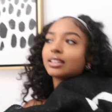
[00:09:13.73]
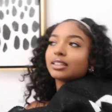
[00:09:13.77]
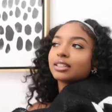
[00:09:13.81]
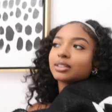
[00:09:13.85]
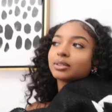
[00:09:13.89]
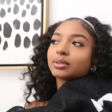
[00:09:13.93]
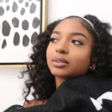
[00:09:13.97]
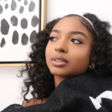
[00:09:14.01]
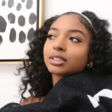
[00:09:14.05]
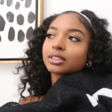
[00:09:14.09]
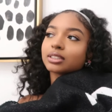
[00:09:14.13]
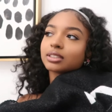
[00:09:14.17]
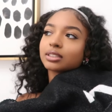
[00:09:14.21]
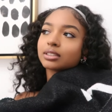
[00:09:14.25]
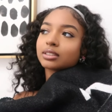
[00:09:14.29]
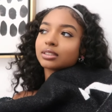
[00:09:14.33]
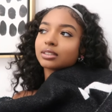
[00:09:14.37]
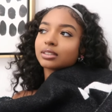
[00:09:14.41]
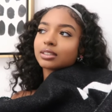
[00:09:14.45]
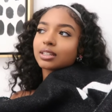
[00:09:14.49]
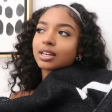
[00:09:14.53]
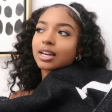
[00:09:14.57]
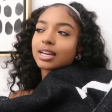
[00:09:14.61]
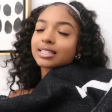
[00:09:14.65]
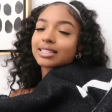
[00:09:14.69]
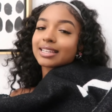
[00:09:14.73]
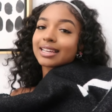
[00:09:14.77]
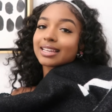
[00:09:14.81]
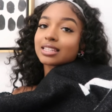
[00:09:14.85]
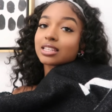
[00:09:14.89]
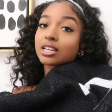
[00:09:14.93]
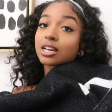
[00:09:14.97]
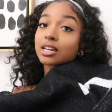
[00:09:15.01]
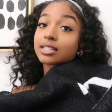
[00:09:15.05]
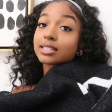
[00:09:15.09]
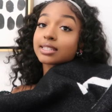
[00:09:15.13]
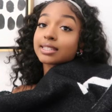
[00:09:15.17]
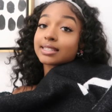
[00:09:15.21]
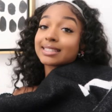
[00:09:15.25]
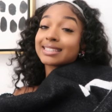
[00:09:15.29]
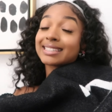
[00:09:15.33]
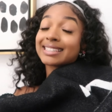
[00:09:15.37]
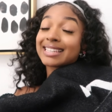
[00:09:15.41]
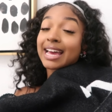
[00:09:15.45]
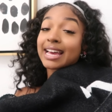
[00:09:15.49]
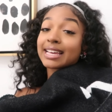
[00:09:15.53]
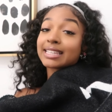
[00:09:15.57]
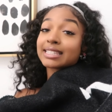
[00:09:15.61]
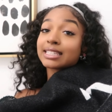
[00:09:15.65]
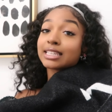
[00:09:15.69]
Anyways, I said so
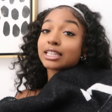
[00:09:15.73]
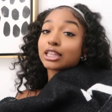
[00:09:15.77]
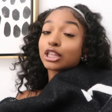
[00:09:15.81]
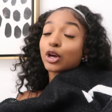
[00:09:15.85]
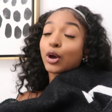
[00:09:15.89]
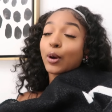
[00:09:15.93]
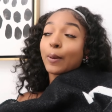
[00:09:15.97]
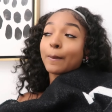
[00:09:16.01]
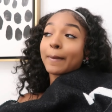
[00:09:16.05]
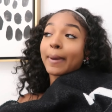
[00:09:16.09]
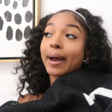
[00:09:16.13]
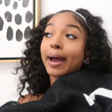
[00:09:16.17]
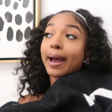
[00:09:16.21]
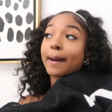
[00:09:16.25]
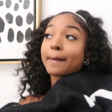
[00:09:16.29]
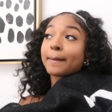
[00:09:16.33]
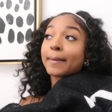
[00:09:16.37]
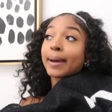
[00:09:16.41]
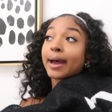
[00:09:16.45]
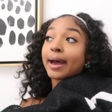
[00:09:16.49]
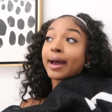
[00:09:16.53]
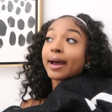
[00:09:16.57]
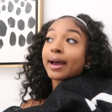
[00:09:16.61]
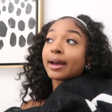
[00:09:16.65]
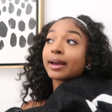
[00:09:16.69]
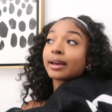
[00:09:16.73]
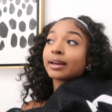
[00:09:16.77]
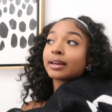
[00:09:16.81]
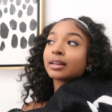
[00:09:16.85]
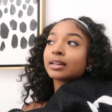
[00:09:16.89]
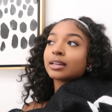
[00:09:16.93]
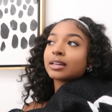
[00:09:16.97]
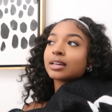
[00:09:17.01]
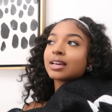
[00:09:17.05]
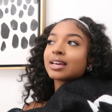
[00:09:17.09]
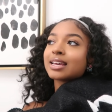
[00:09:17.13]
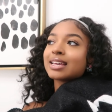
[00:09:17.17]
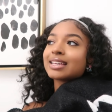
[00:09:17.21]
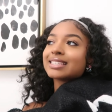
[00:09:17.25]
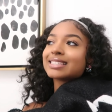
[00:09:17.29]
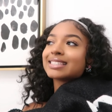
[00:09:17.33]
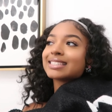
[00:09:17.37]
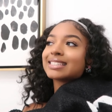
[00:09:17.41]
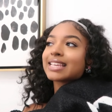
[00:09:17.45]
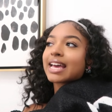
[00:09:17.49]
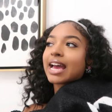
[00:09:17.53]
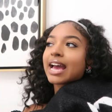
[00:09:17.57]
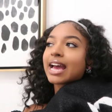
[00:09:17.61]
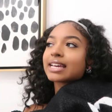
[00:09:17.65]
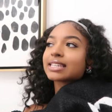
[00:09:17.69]
sassy little mama. Sassy.
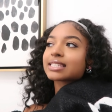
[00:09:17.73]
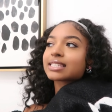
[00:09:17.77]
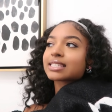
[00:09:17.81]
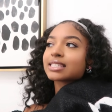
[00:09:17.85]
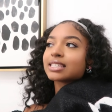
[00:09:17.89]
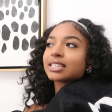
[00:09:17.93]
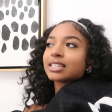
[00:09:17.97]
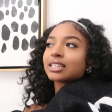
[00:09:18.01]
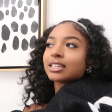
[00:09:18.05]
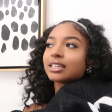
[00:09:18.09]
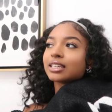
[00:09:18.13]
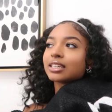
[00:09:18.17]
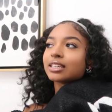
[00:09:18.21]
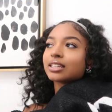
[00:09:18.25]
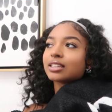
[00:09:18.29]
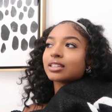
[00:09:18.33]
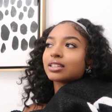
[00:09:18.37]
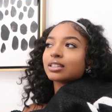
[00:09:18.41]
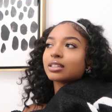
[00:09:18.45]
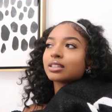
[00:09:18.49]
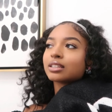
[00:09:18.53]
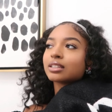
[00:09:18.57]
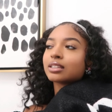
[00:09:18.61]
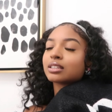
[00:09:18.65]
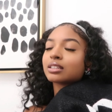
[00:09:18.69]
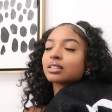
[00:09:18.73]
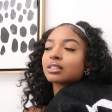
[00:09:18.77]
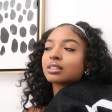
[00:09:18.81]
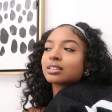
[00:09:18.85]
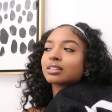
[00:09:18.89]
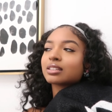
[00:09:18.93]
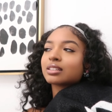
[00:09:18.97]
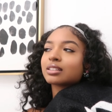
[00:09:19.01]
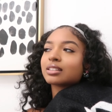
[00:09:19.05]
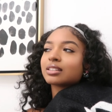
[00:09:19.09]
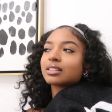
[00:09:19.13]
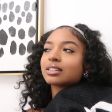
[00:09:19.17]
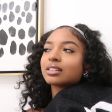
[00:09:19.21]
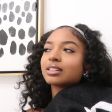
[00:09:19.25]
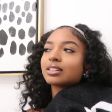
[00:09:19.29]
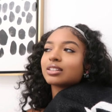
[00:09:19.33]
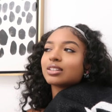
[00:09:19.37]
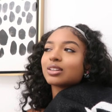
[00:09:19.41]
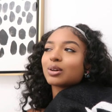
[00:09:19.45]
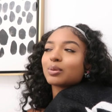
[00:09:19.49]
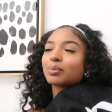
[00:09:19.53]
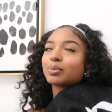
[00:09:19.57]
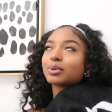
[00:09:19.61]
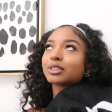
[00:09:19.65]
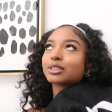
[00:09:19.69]
sassy.
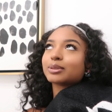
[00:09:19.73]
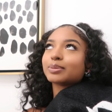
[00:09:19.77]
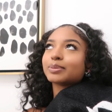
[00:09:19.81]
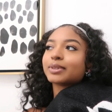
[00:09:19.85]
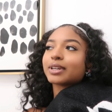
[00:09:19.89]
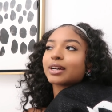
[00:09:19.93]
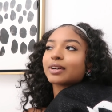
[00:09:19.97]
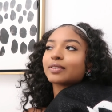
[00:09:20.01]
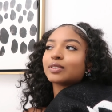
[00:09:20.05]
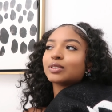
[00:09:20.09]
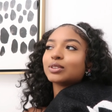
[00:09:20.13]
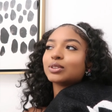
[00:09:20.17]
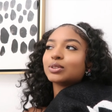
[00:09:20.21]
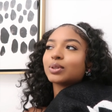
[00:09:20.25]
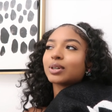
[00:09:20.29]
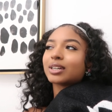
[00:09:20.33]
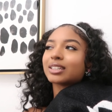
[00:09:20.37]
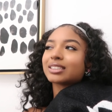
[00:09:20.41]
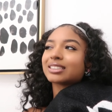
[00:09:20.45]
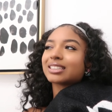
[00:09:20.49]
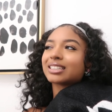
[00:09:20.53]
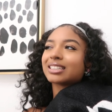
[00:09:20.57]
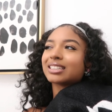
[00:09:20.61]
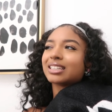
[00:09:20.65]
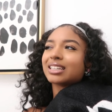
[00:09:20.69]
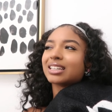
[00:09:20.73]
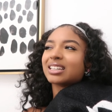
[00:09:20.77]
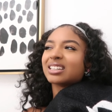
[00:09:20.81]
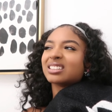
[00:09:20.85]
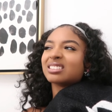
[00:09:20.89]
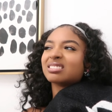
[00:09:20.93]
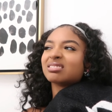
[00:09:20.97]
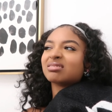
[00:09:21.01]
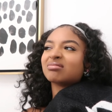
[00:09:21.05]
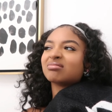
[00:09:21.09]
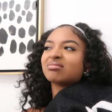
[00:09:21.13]
Don't piss me off. You knew I said that.